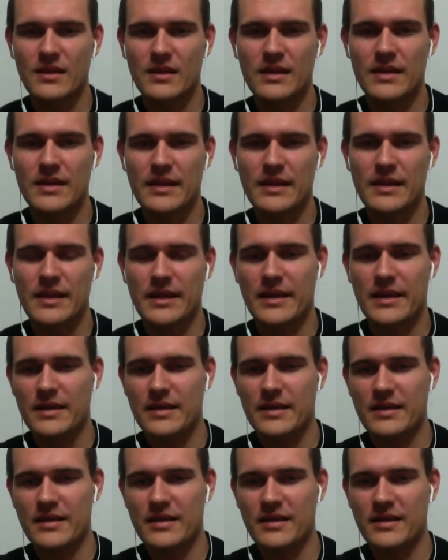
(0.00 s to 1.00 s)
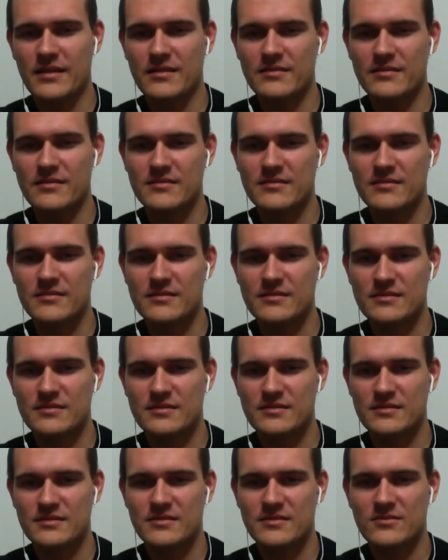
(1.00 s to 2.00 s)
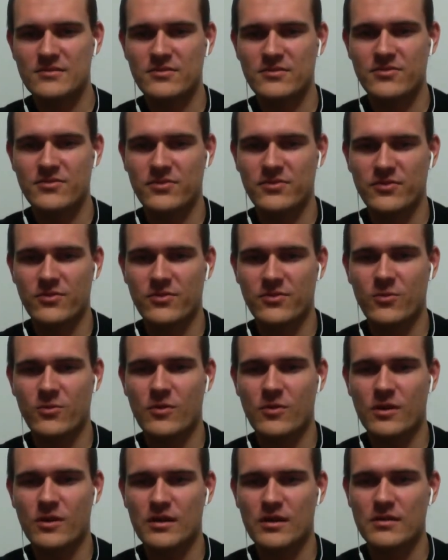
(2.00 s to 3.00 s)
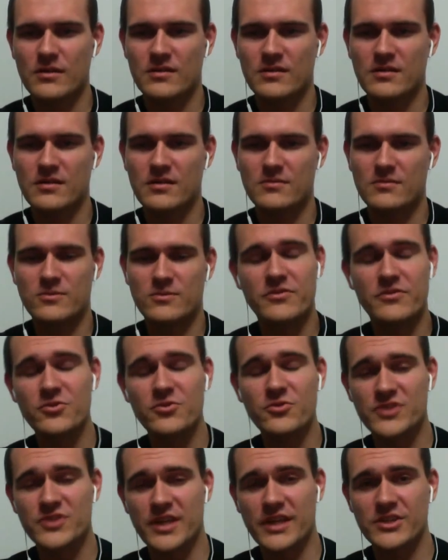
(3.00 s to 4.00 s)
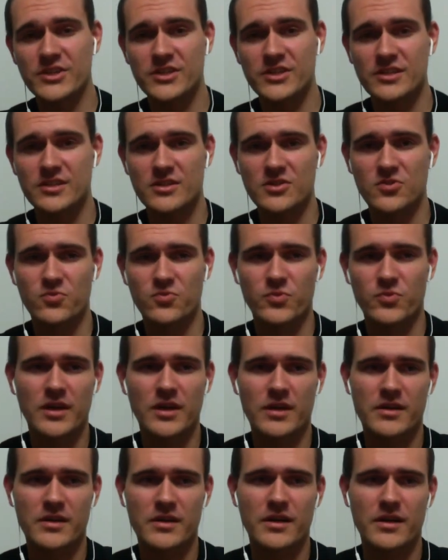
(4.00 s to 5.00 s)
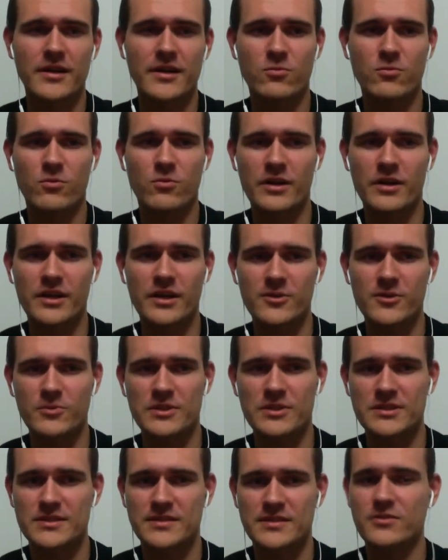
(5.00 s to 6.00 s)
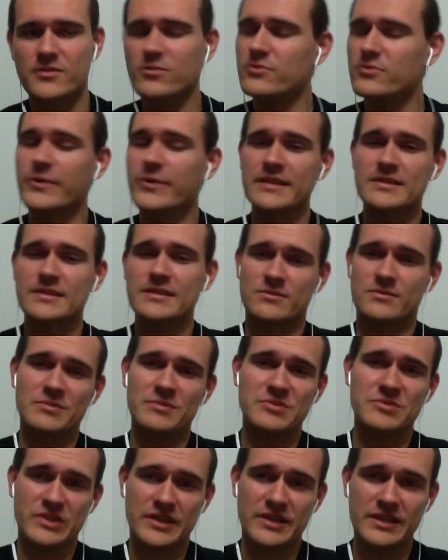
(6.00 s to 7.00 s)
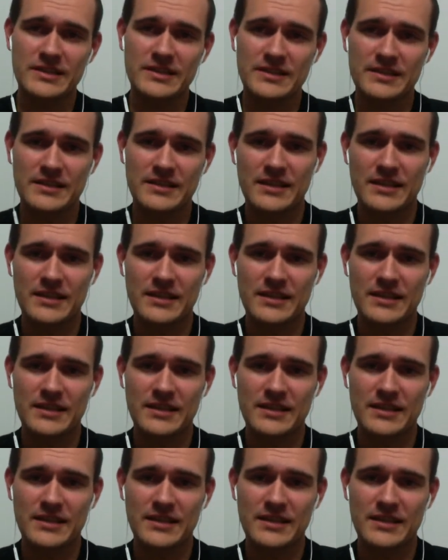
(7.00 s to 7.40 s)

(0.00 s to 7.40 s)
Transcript: Then for review section, we are currently working with the Goodreads website.